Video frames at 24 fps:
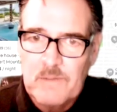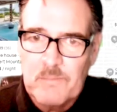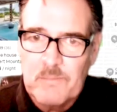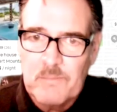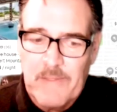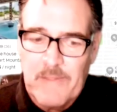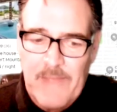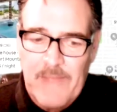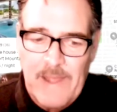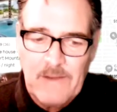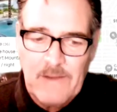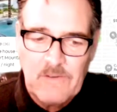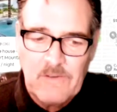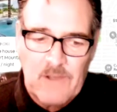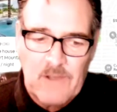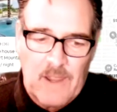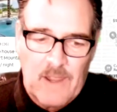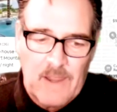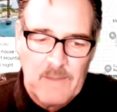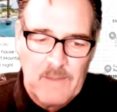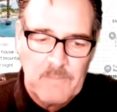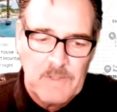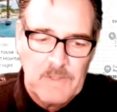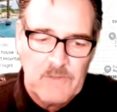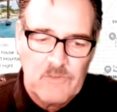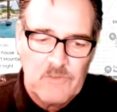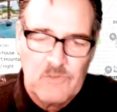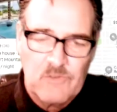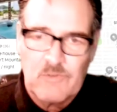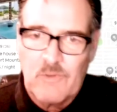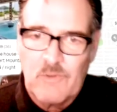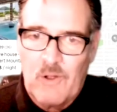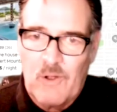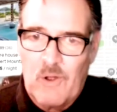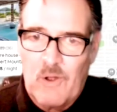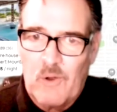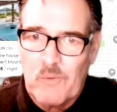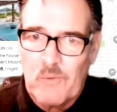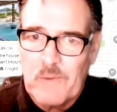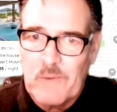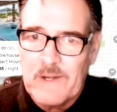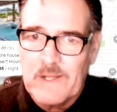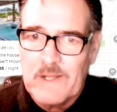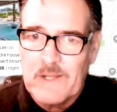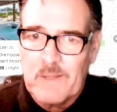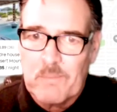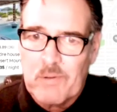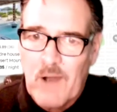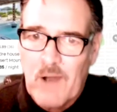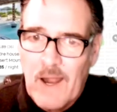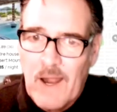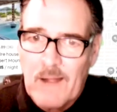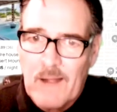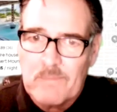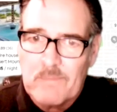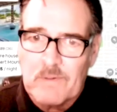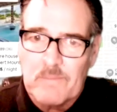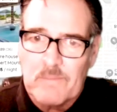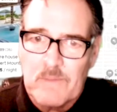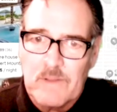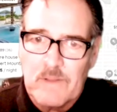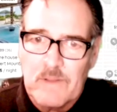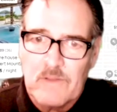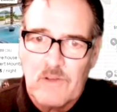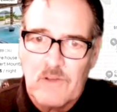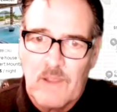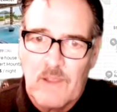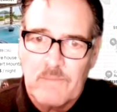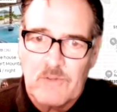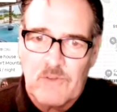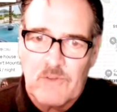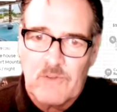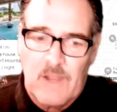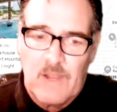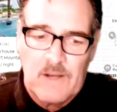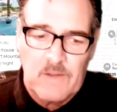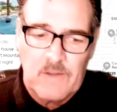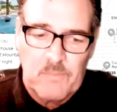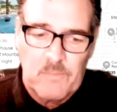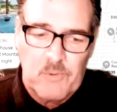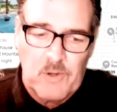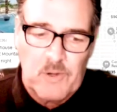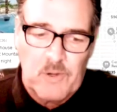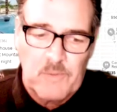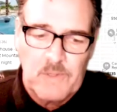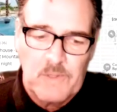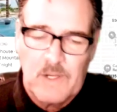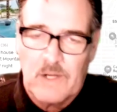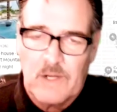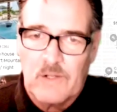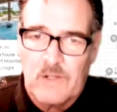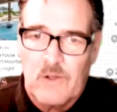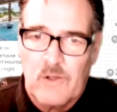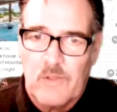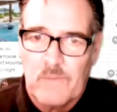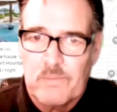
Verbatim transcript: by that time it's already a problem by the time it's gotten to the point where you got to call